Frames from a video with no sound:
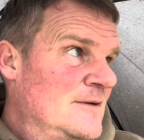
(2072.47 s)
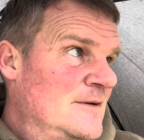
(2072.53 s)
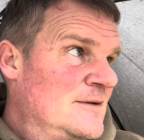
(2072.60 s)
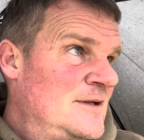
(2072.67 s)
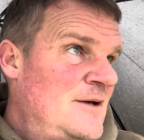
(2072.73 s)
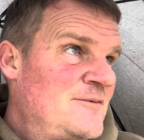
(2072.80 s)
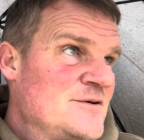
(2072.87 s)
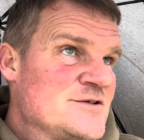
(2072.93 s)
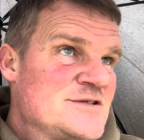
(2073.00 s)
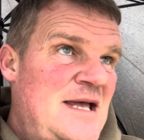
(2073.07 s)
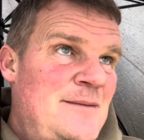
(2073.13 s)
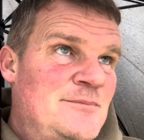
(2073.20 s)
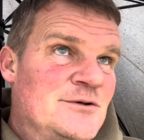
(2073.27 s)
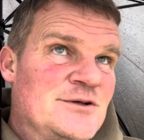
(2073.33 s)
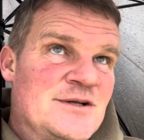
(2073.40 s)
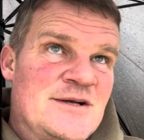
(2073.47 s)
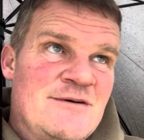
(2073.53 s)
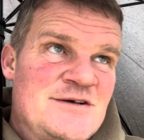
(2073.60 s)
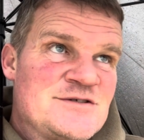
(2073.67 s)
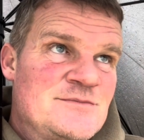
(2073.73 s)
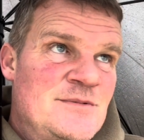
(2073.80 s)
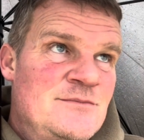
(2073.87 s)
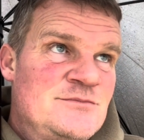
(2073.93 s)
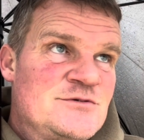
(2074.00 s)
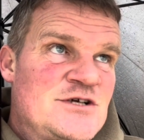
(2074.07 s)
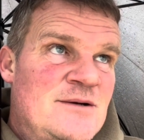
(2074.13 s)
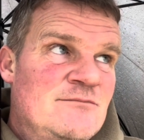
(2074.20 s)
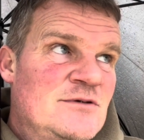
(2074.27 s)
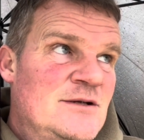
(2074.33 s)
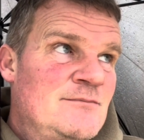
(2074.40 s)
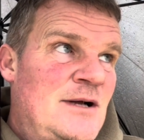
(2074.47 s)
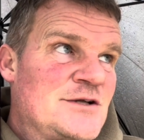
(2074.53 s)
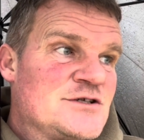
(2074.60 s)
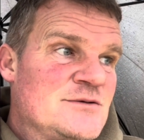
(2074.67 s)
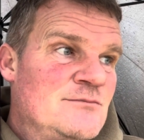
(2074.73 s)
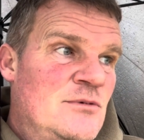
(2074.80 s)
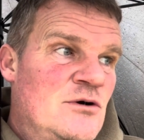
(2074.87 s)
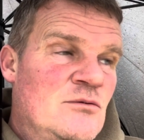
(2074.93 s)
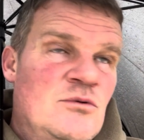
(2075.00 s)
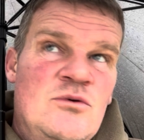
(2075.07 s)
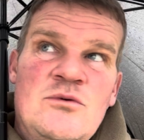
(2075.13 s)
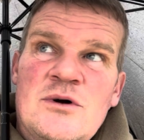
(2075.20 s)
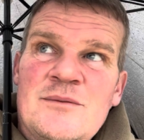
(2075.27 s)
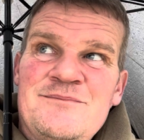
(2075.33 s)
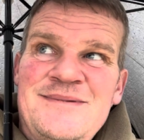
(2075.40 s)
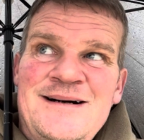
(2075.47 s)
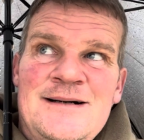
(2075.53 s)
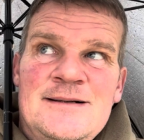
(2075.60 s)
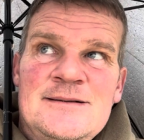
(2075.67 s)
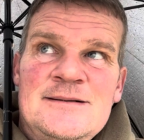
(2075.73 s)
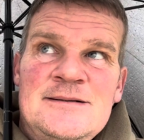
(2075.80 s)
nothing's happened, and there hasn't been generally much in my water, but